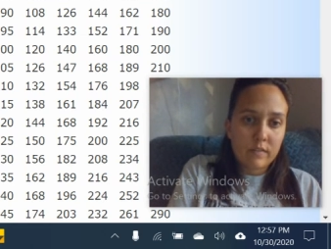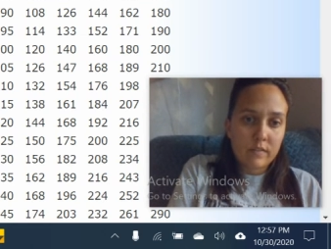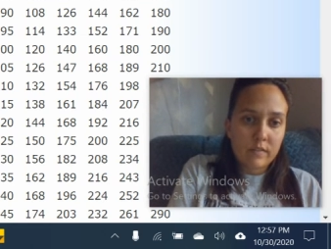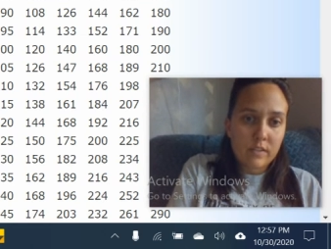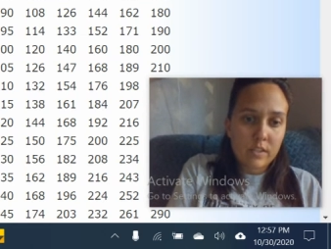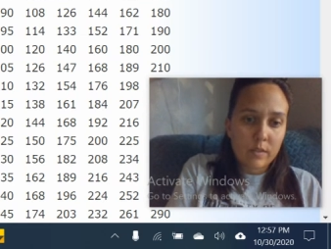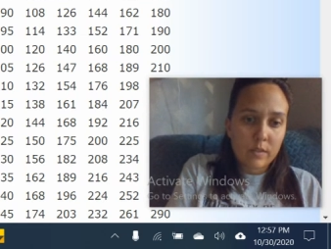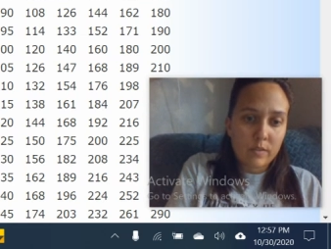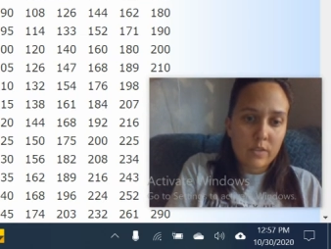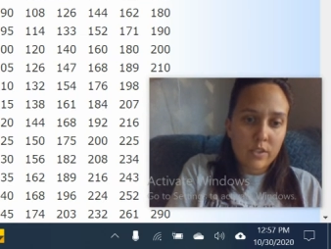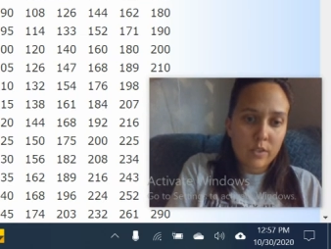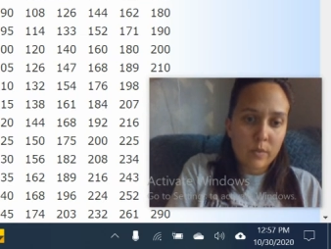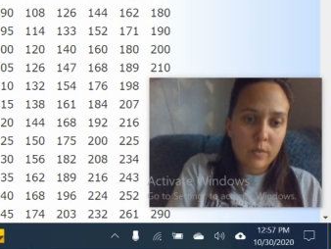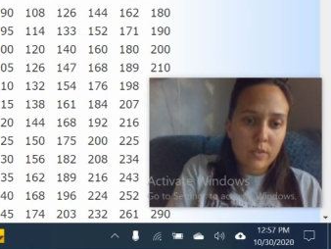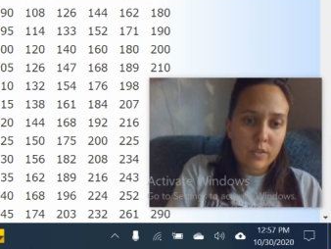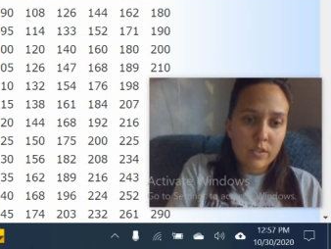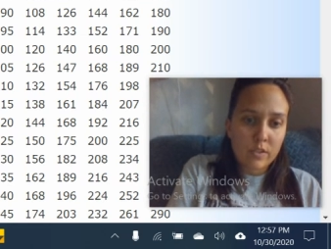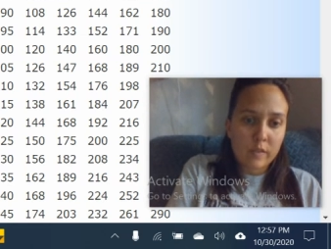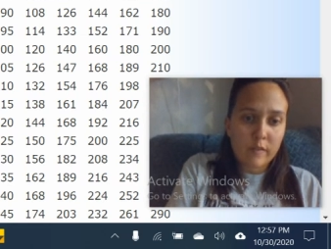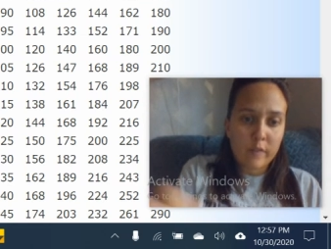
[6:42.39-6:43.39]
So 2
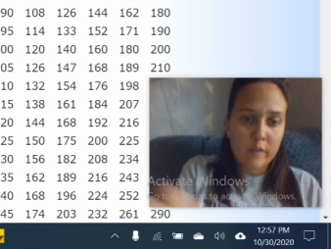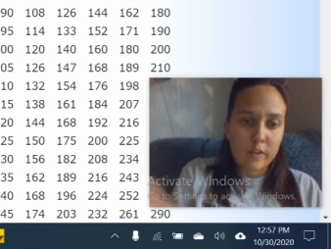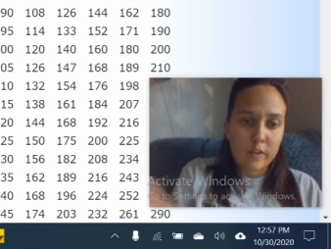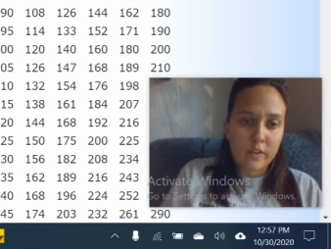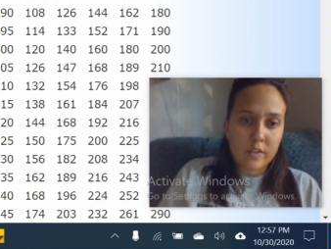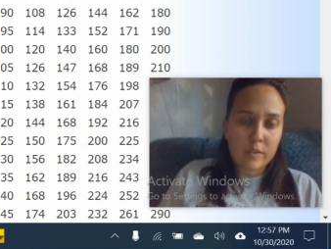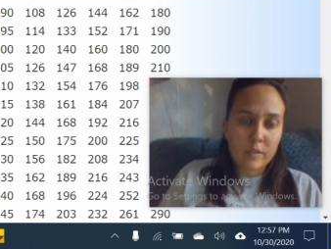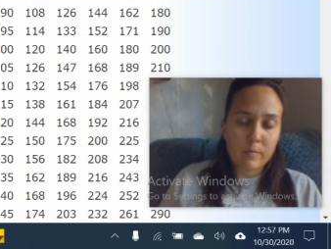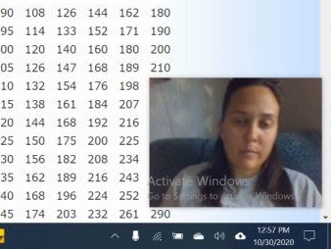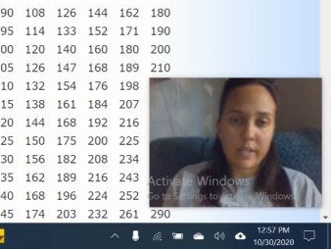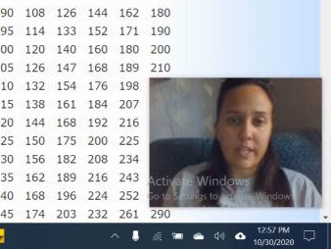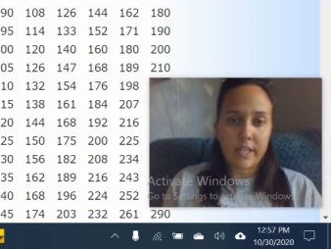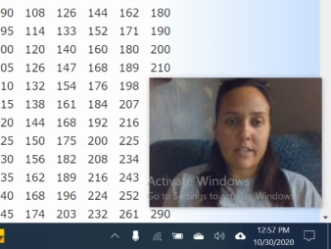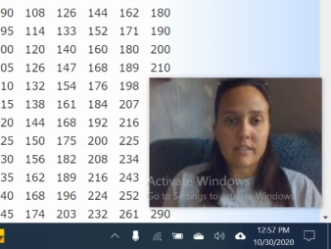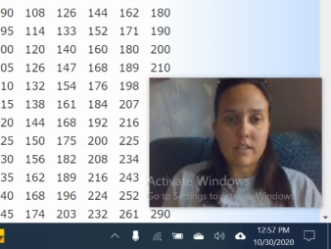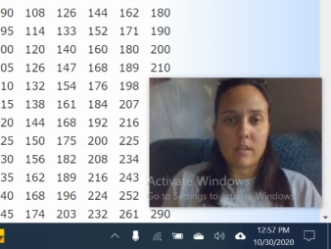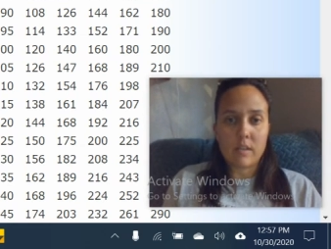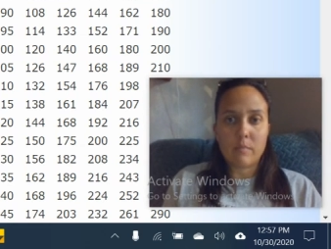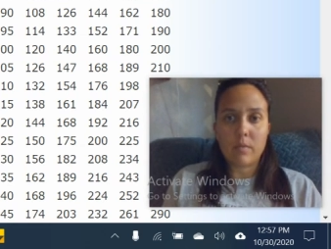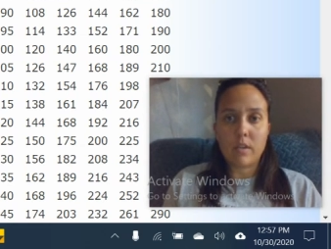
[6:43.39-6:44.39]
is the first
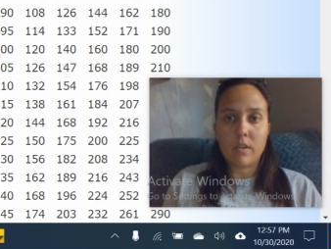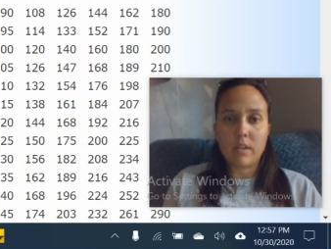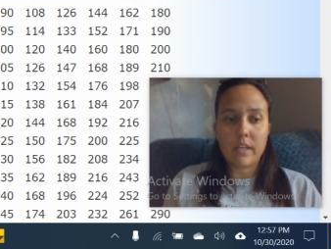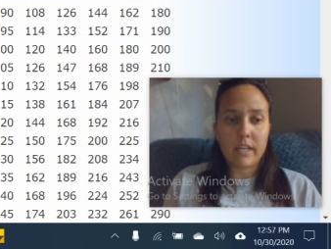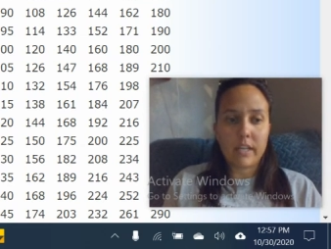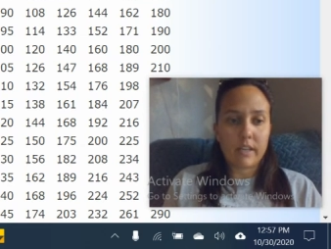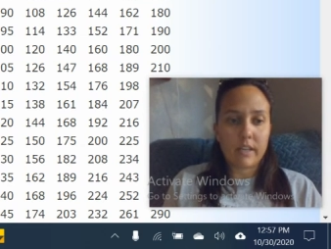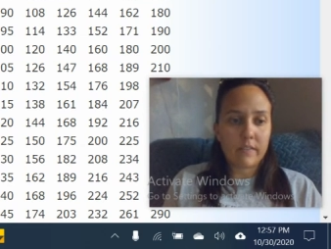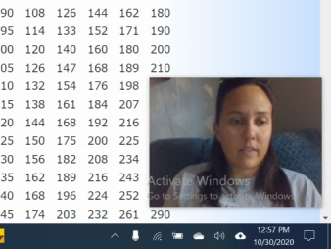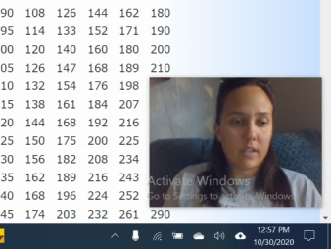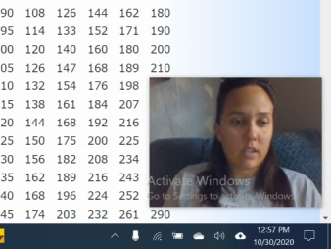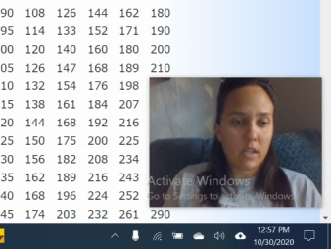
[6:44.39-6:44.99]
biggest number they have in